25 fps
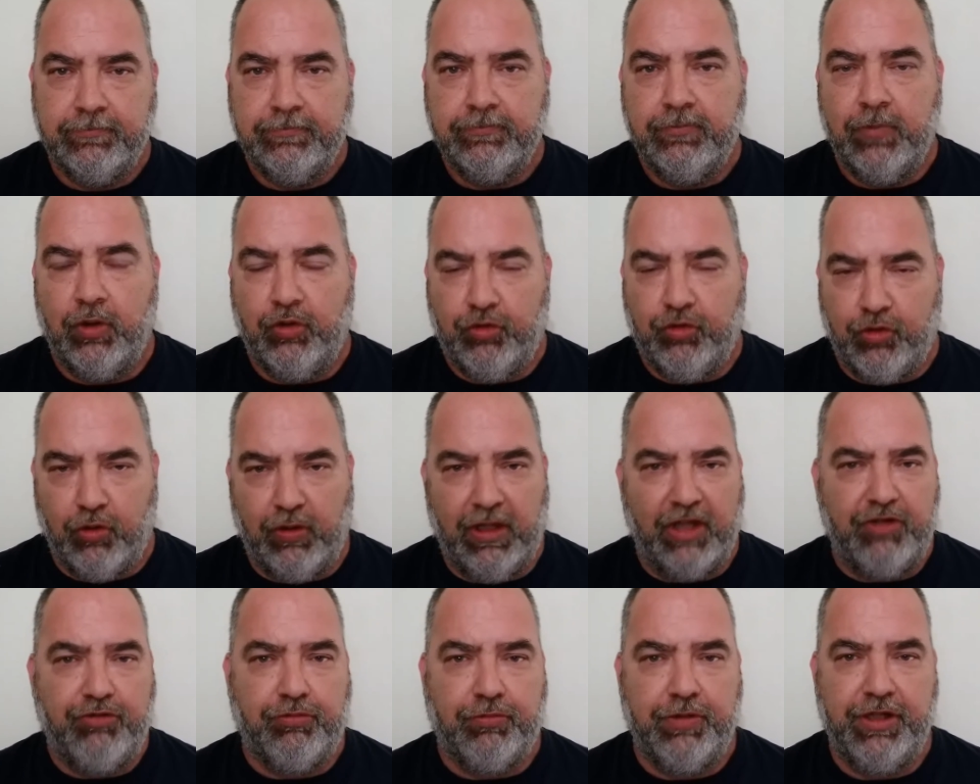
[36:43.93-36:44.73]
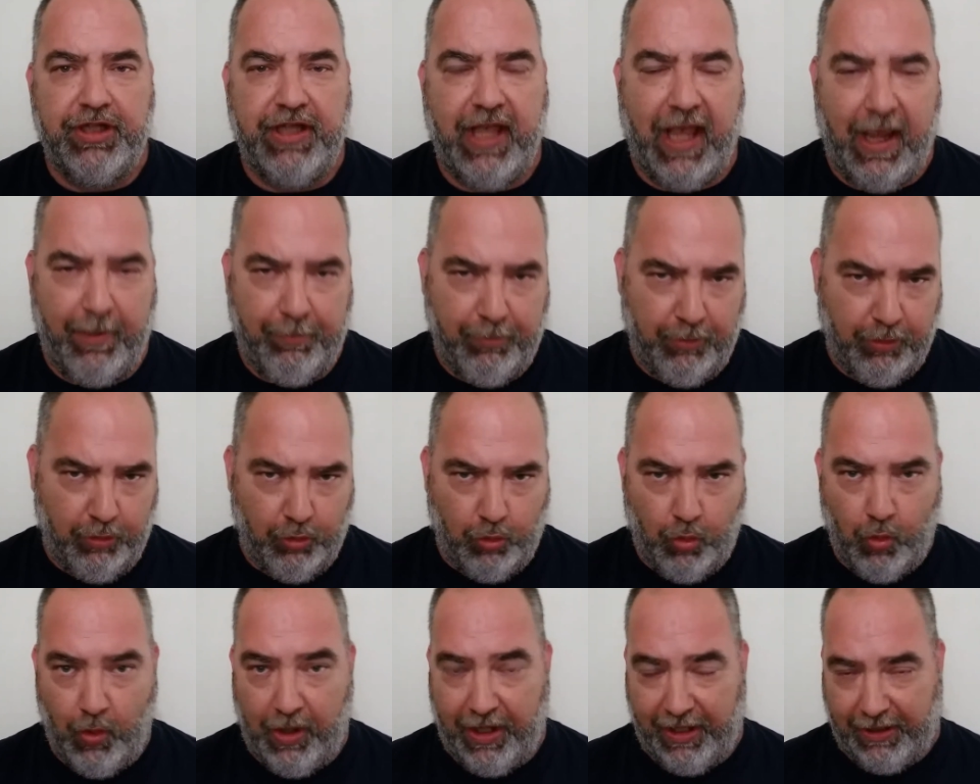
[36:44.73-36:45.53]
So let's recap real
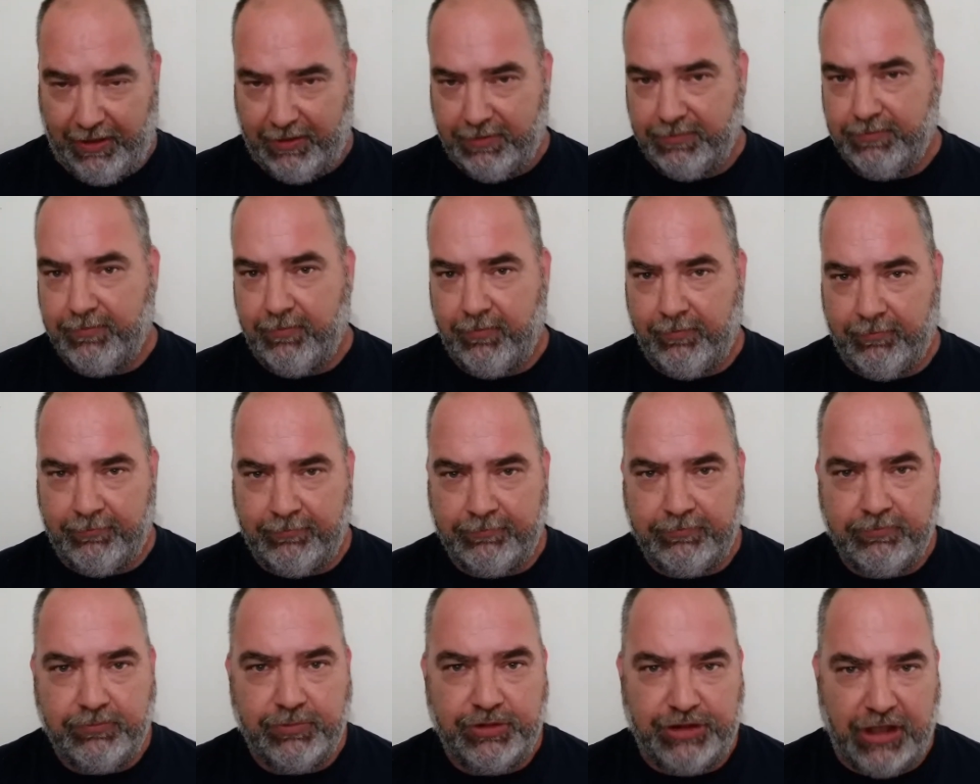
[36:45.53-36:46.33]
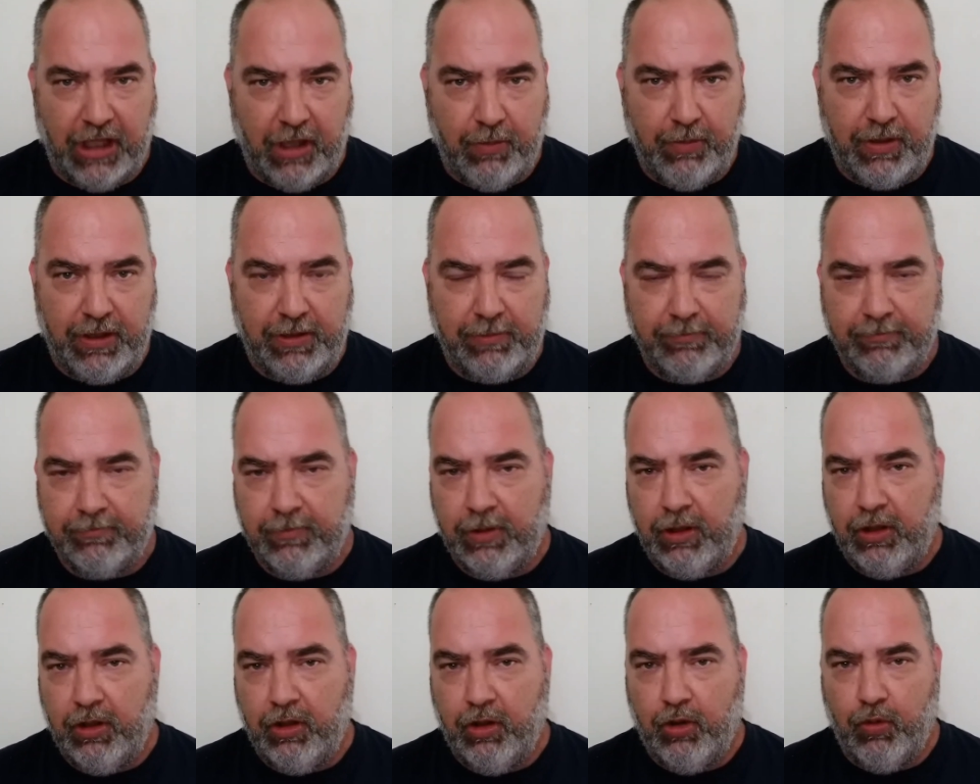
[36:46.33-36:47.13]
quick, shall we?
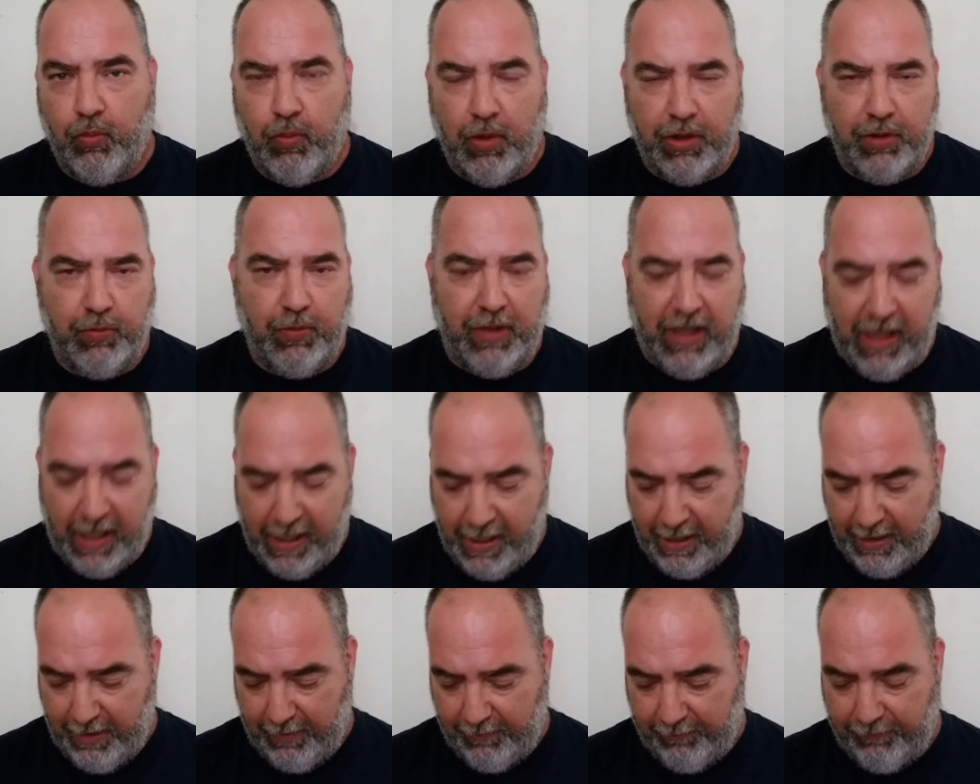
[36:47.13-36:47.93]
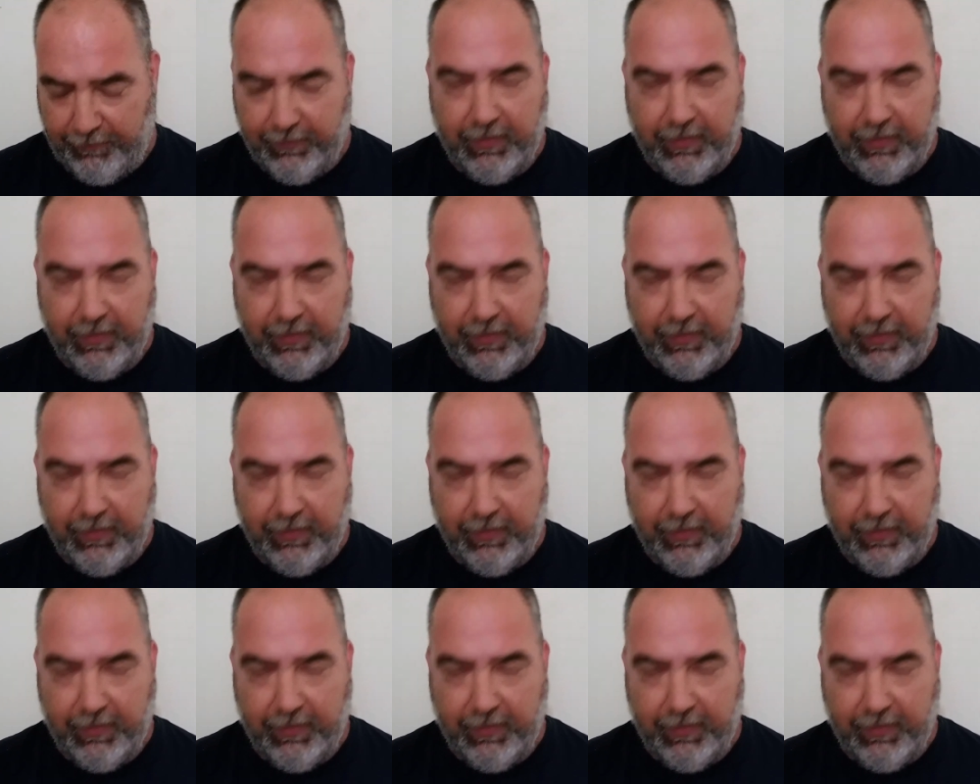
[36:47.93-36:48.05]
What do we have?